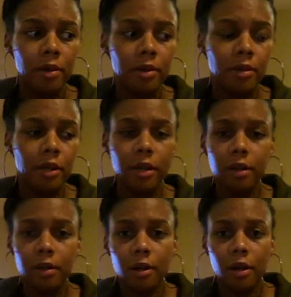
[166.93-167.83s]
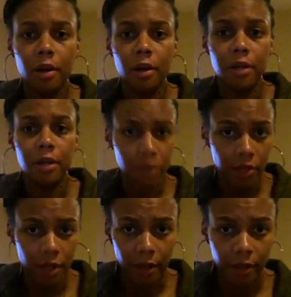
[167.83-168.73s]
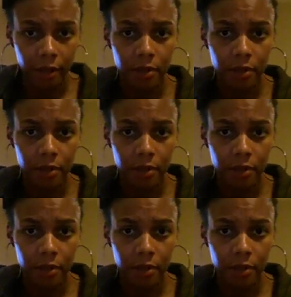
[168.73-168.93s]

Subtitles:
did initiate this,